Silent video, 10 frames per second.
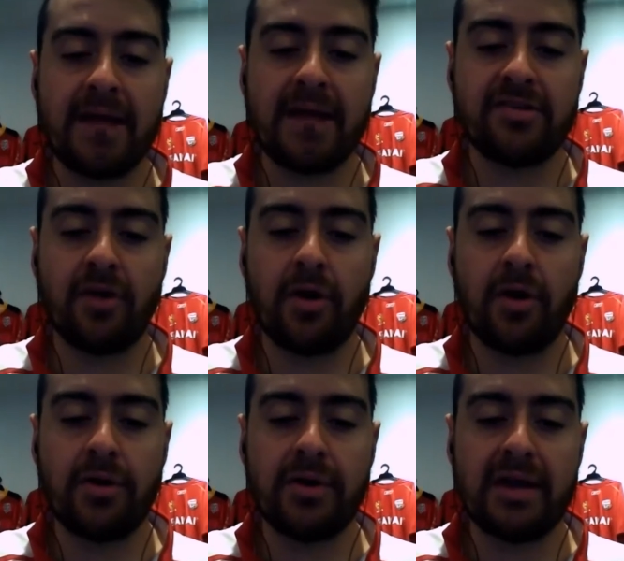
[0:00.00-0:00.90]
and
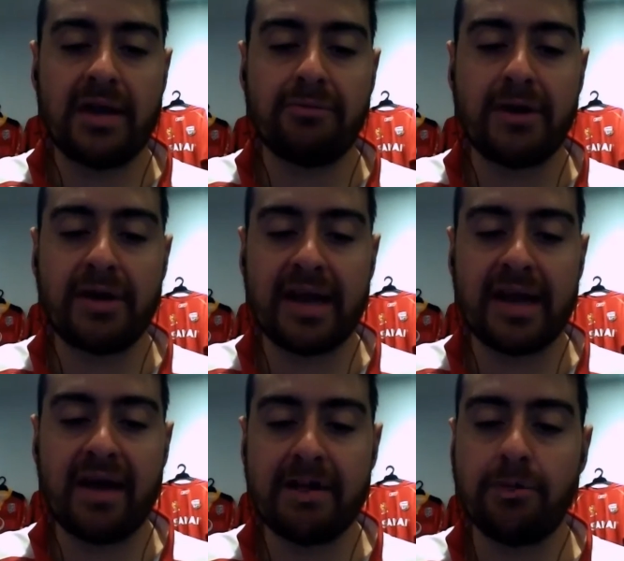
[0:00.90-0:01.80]
so if we don't get
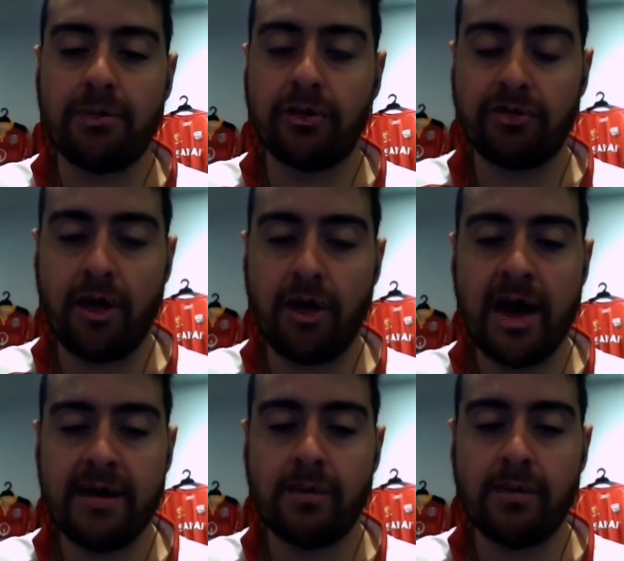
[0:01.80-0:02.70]
our imports
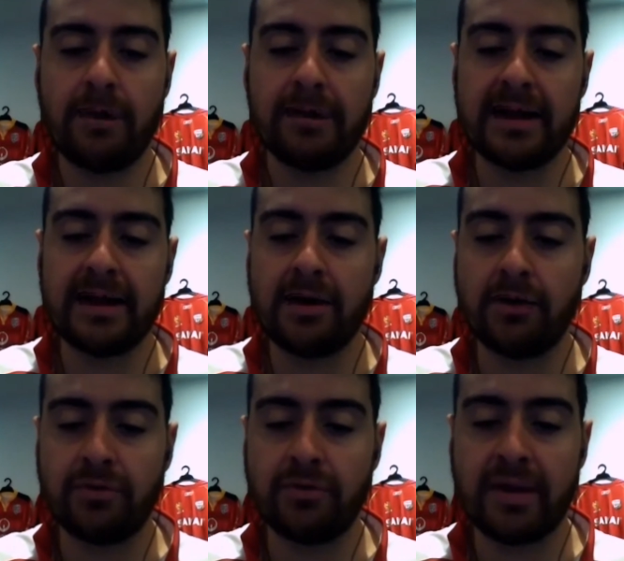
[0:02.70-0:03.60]
right, we're really
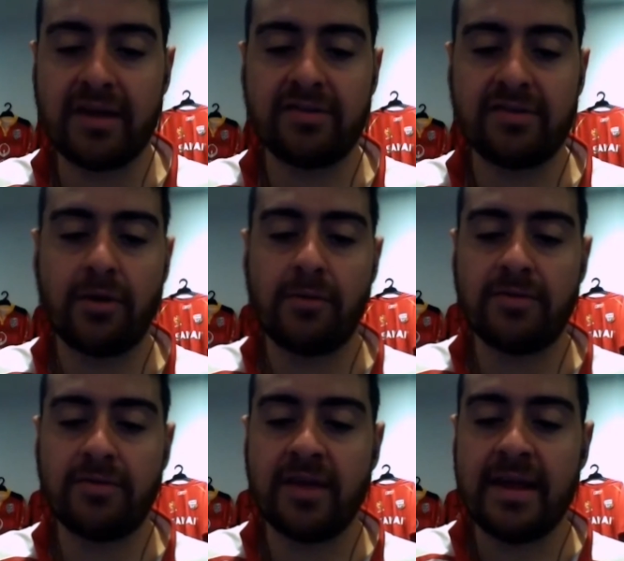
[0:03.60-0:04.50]
not doing
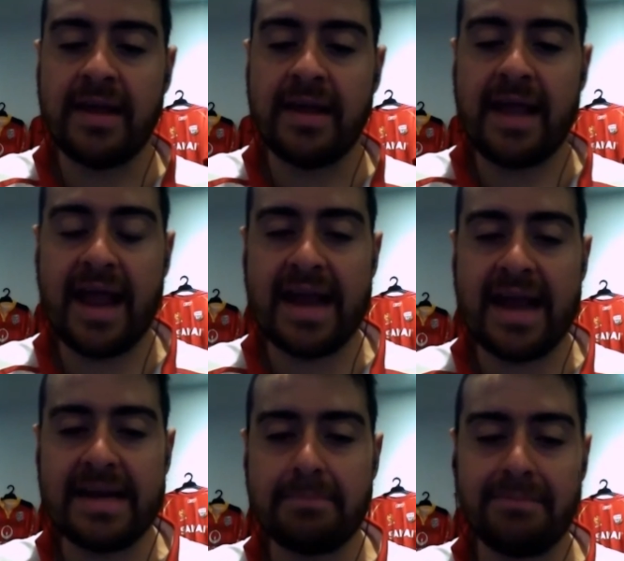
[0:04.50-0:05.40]
ourselves
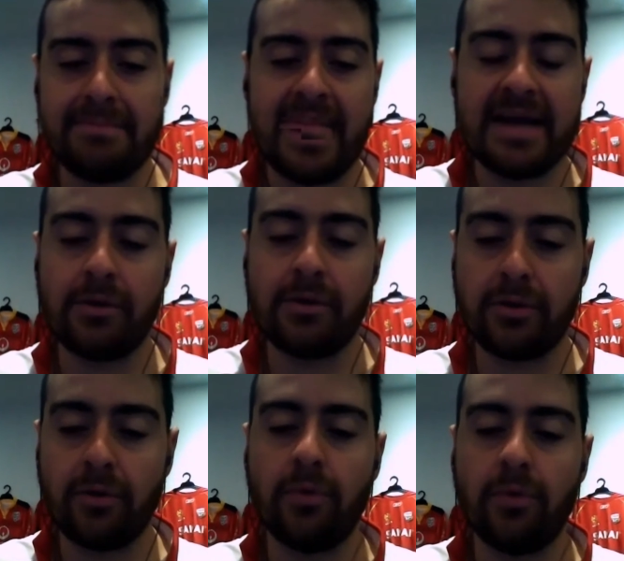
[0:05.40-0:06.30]
any any good at
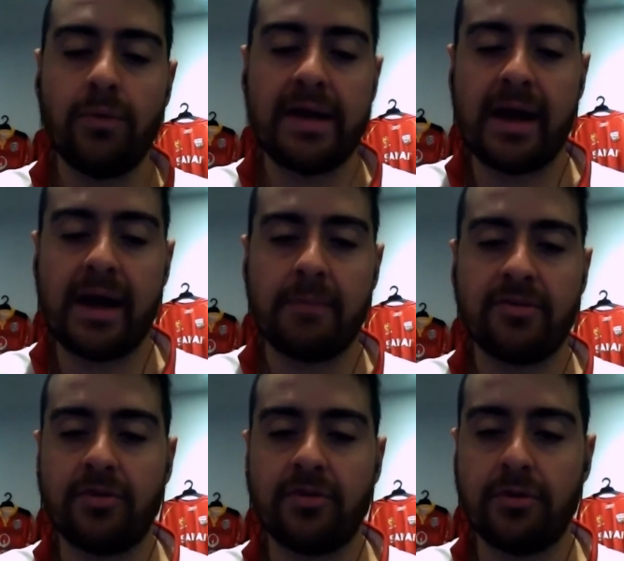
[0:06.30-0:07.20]
all when it
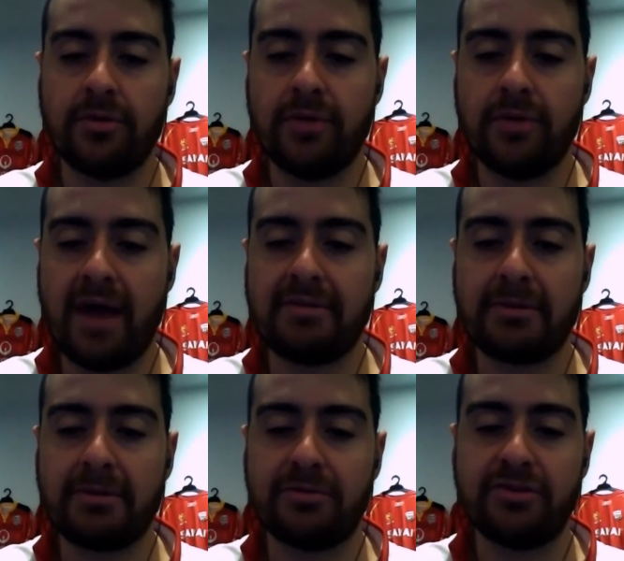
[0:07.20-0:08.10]
comes to having
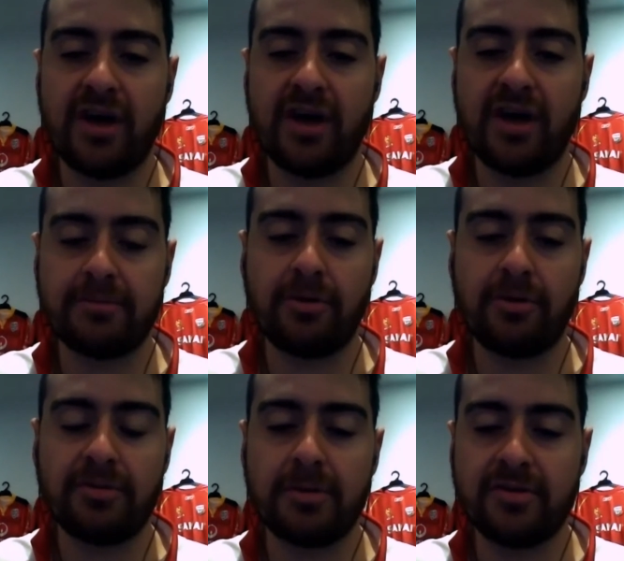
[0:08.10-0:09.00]
much of a chance to
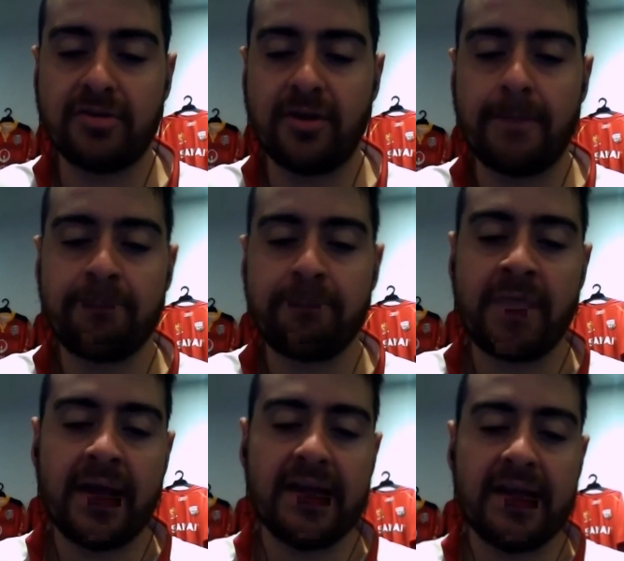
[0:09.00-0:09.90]
prosper. So
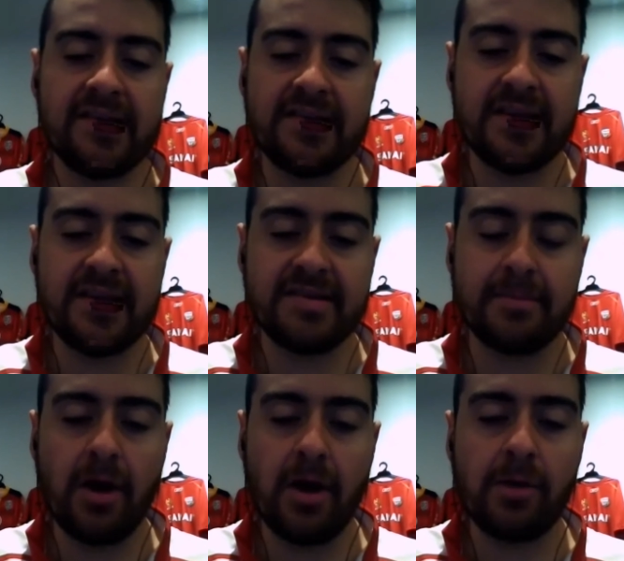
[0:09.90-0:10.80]
is is the
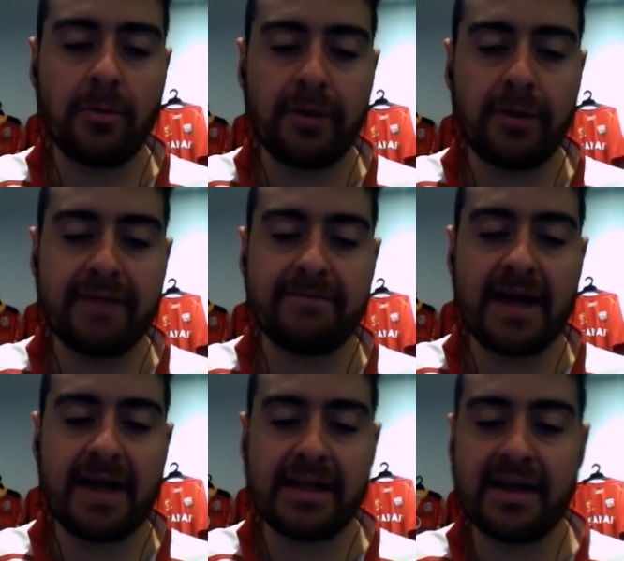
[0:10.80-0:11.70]
Michael Maria
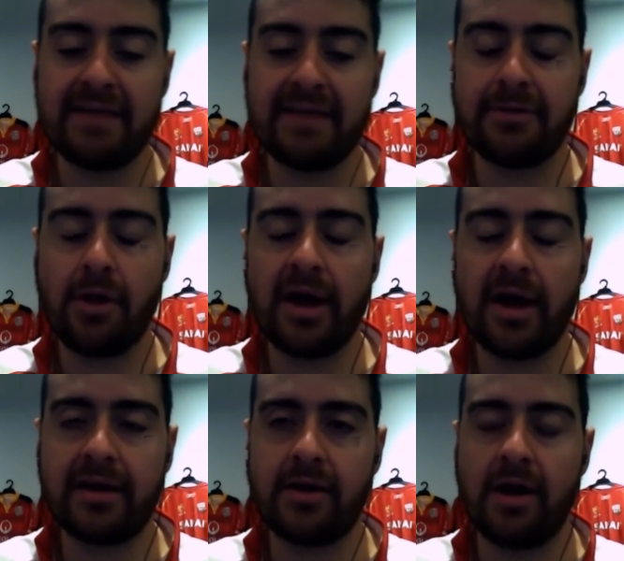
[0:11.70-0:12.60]
failure, if you like,
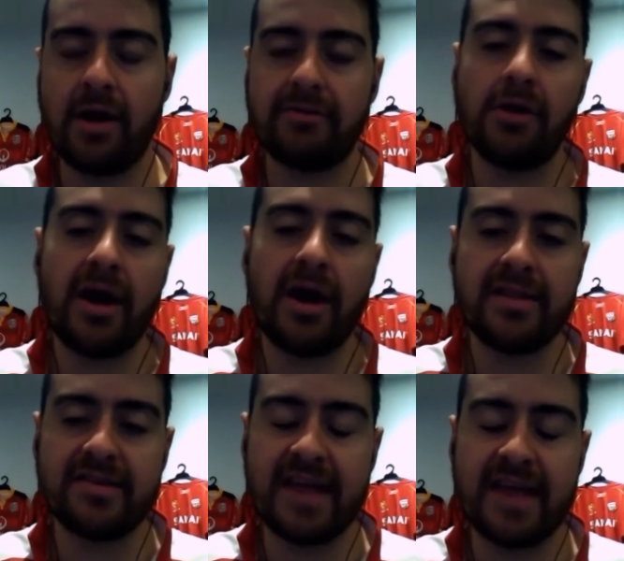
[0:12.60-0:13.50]
kind of a line in
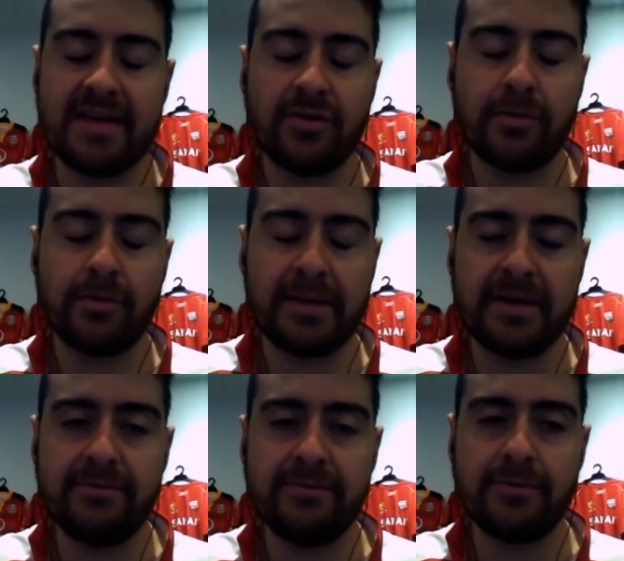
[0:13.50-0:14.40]
the sand, in your
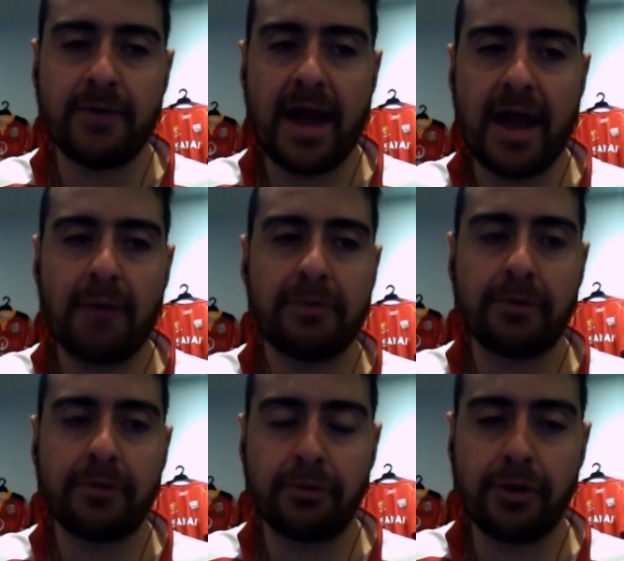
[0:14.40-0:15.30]
opinion, for how we
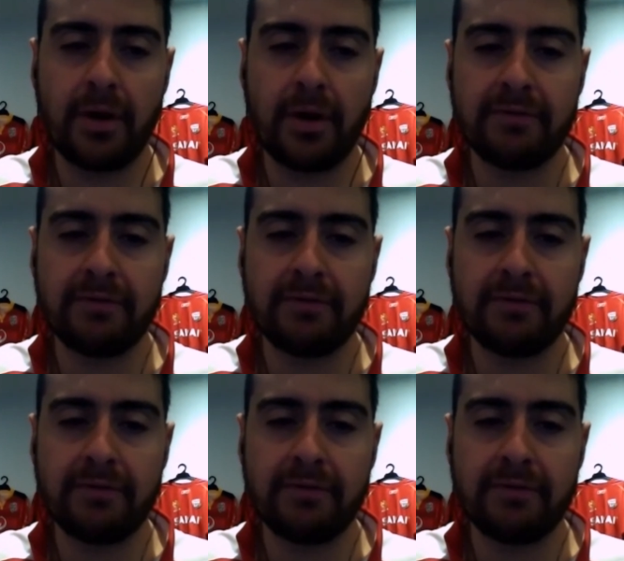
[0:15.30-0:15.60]
recruit going